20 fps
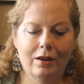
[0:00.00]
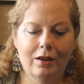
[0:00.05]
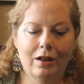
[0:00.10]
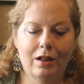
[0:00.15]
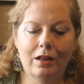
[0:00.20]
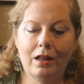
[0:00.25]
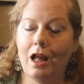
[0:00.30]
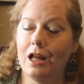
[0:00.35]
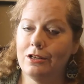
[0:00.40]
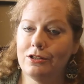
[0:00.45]

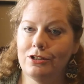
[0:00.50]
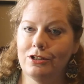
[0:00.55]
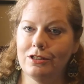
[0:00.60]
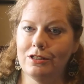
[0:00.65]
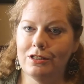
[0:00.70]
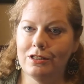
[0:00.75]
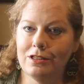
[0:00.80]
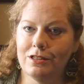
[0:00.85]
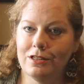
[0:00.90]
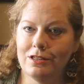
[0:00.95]

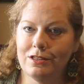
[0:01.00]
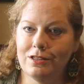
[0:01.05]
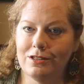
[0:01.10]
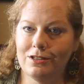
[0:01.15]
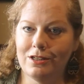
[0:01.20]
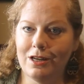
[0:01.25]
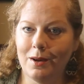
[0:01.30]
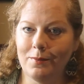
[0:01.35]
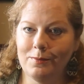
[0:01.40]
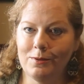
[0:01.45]
Colossians
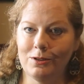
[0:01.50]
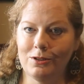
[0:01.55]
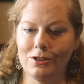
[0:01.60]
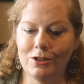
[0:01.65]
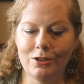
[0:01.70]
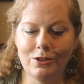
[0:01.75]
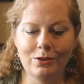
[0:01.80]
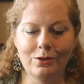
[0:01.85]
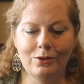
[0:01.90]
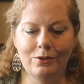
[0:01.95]
chapter
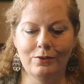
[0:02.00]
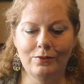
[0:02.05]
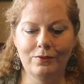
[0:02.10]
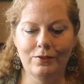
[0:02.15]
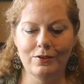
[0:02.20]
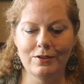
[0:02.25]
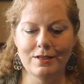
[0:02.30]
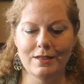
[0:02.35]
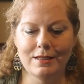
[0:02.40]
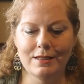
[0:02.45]
2,
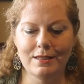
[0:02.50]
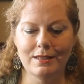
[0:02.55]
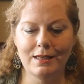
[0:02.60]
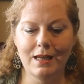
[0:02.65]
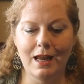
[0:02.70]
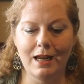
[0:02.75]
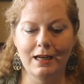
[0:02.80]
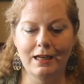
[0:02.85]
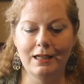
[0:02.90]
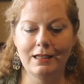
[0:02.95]
verses
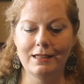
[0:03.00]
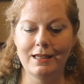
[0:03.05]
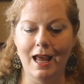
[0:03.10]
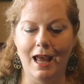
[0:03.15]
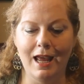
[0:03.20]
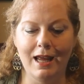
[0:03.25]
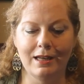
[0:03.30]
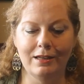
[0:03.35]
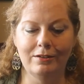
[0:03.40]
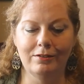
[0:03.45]
9 and
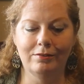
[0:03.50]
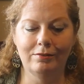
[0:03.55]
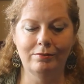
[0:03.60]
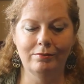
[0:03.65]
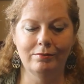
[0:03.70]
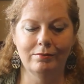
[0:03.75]
10.